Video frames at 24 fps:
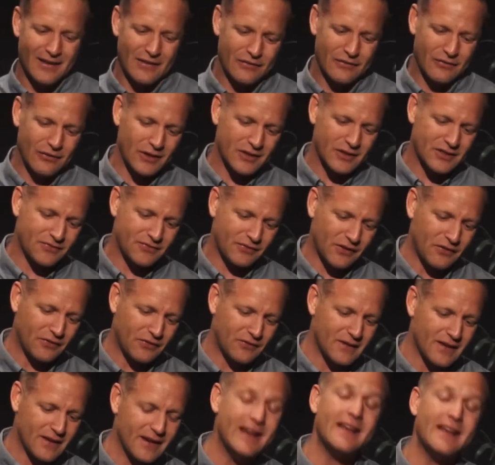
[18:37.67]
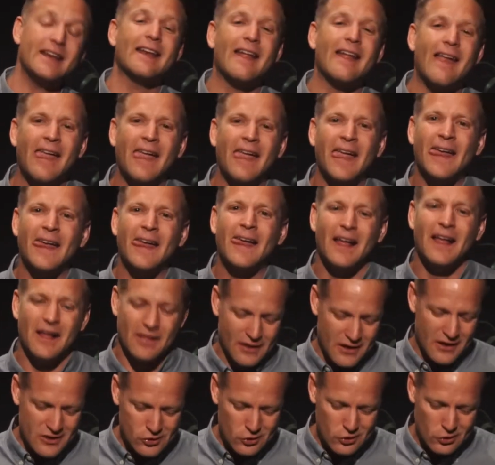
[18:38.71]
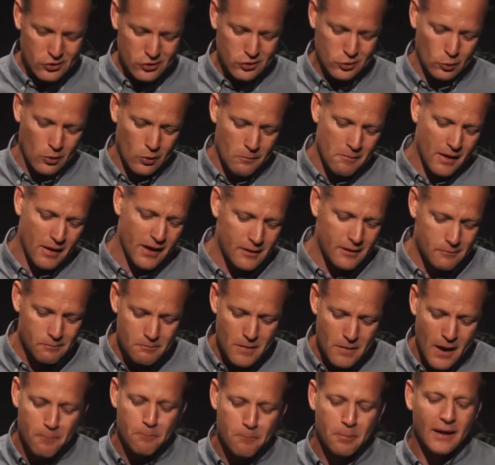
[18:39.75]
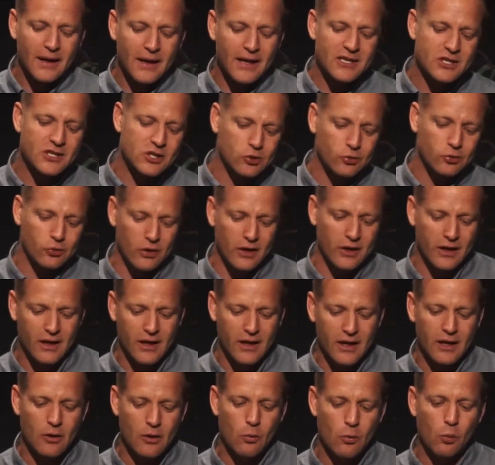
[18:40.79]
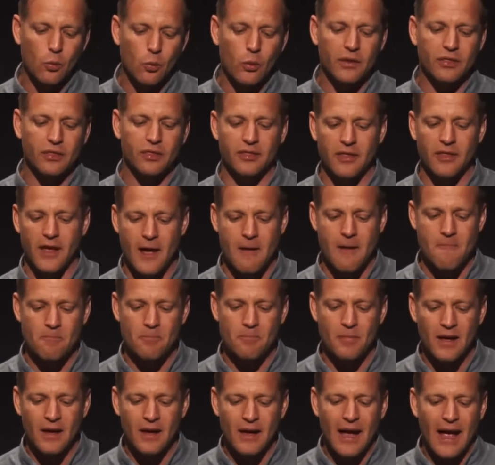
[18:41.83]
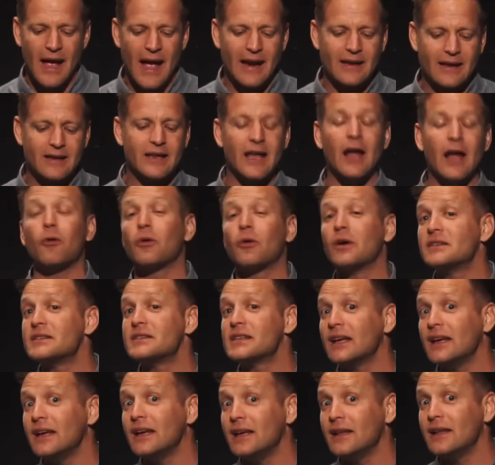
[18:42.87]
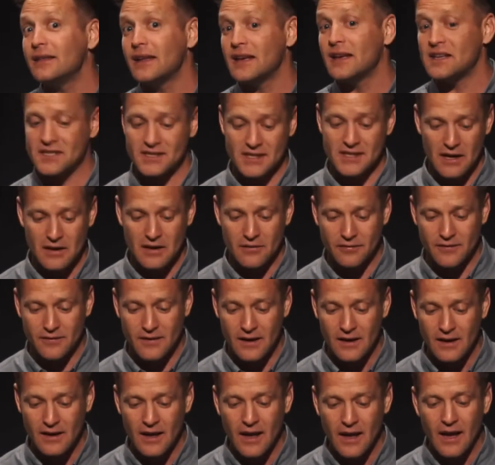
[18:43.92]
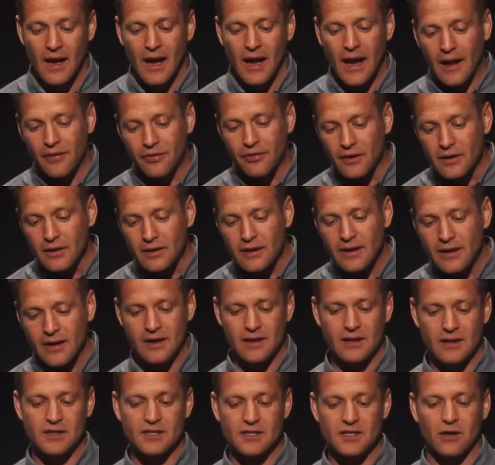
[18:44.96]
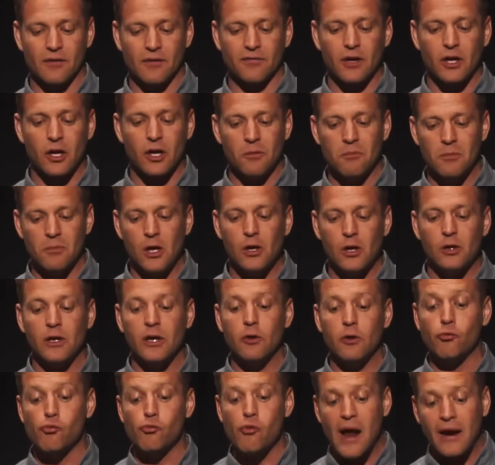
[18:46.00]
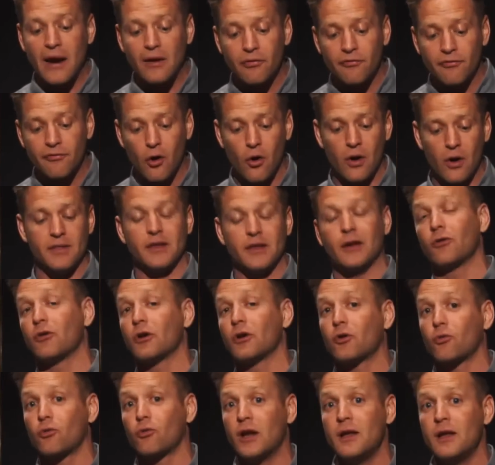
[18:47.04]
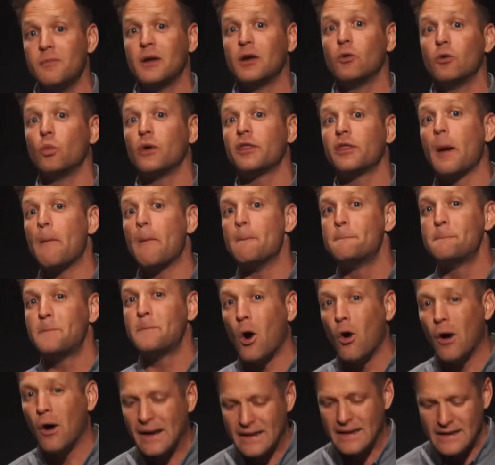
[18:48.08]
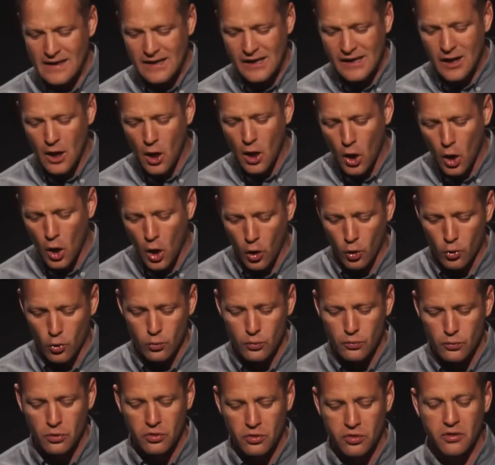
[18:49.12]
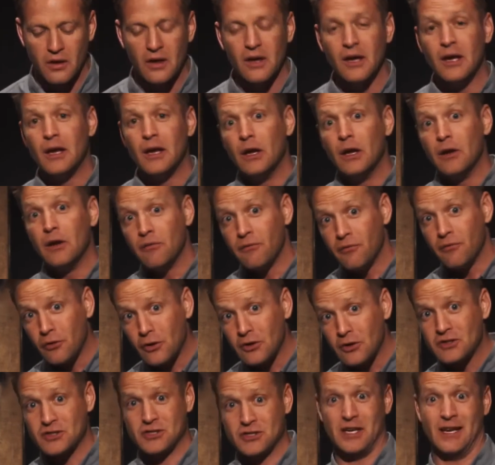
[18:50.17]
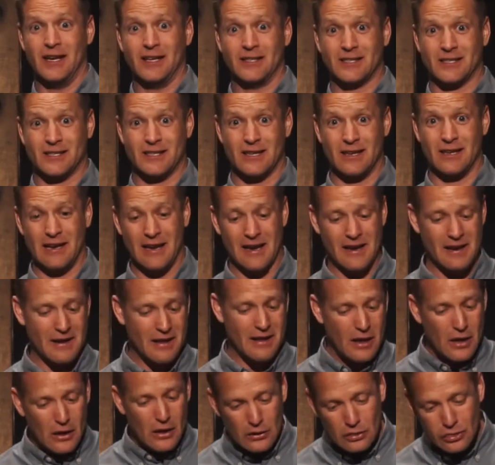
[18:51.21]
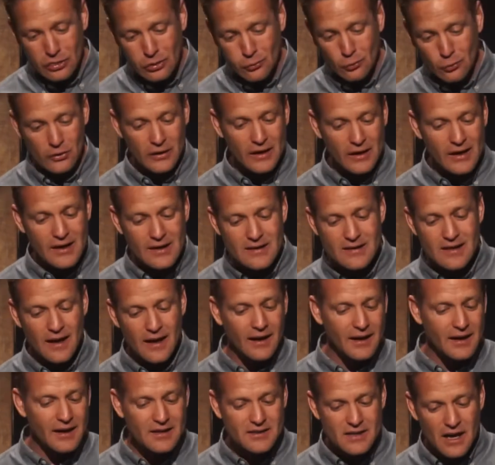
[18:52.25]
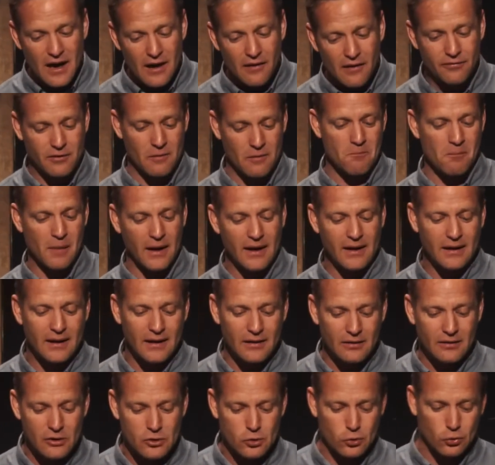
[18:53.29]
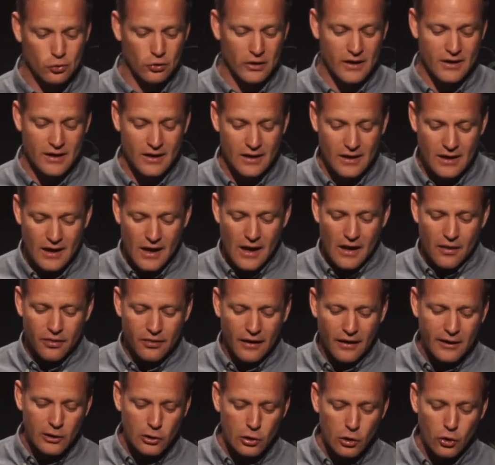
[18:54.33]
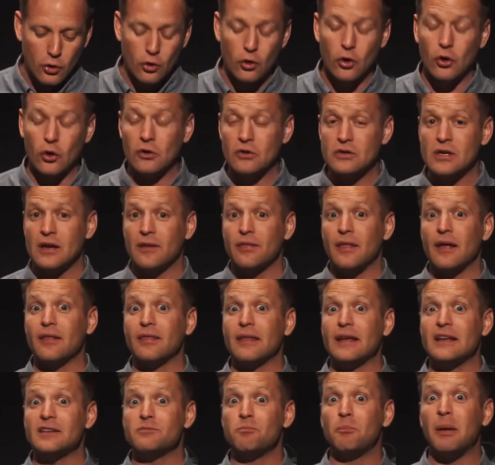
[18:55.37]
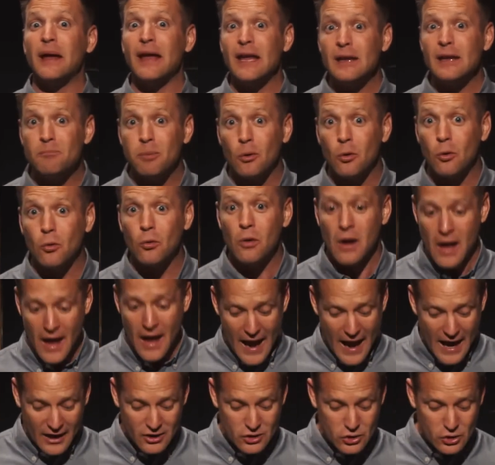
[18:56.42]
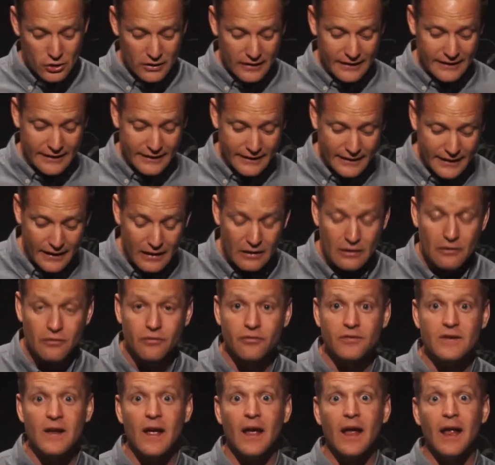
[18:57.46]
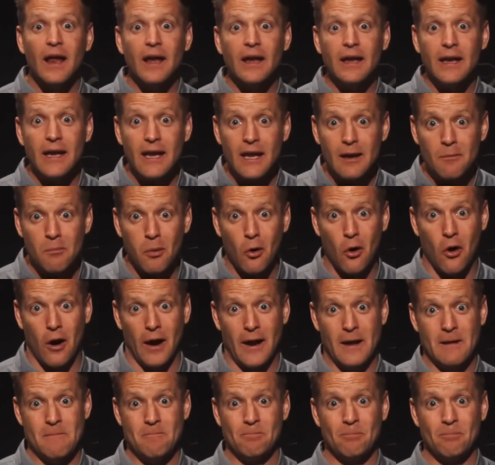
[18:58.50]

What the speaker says: Verse 15, then Joshua made a peace treaty with them and guaranteed their safety. And the leaders of the community ratified their agreement with a binding oath. Verse 16, 3 days after making the treaty, they learned that these people actually lived nearby.